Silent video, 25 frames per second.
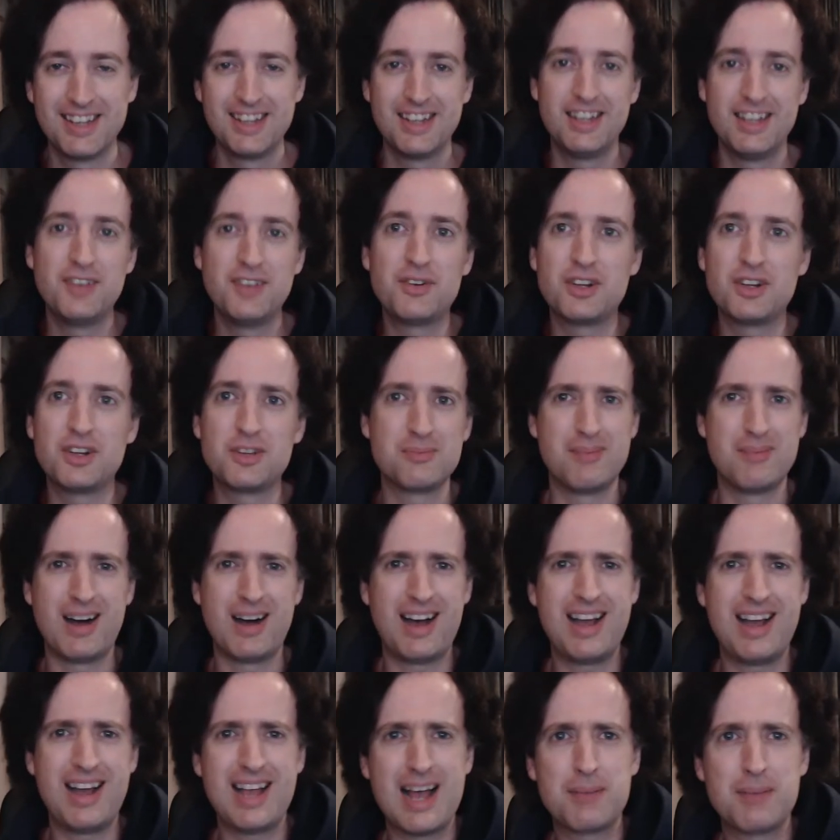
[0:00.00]
If it is
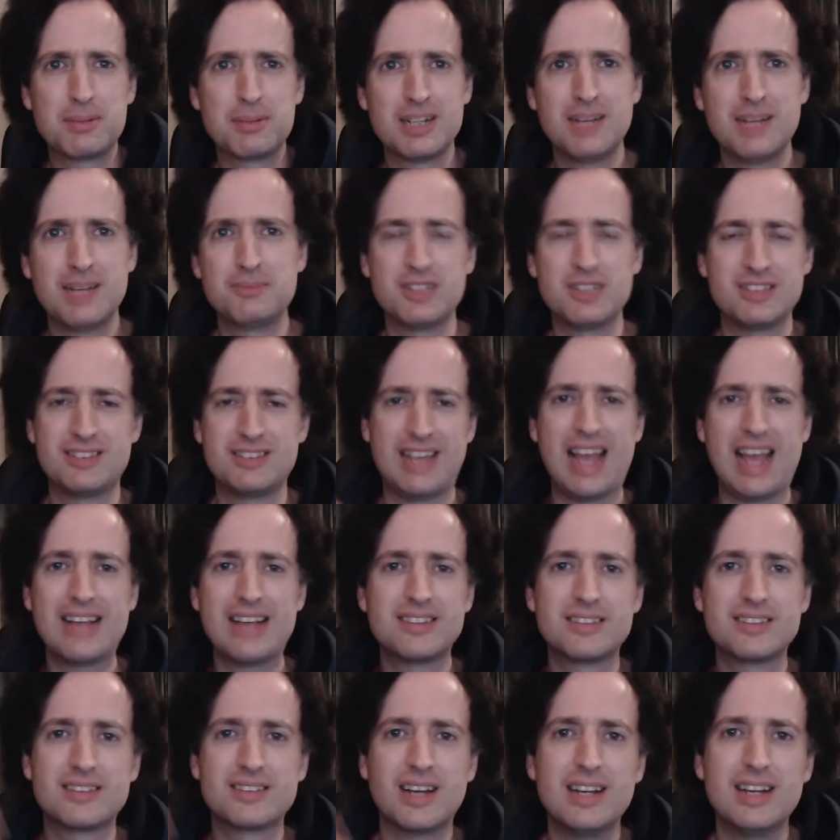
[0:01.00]
my apple, I'm just
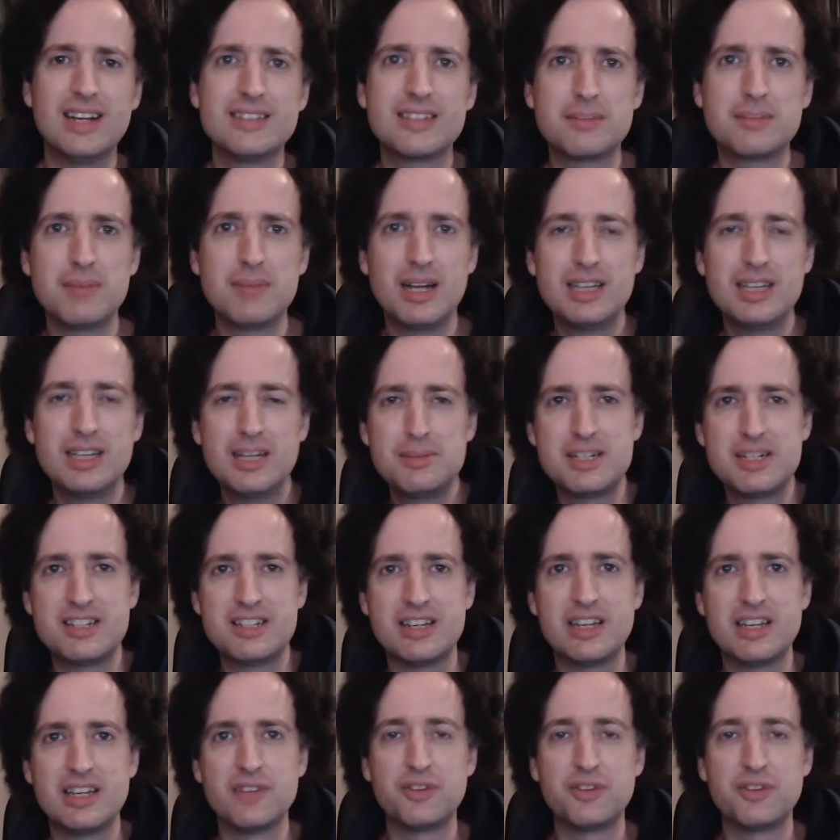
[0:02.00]
exercising my liberty.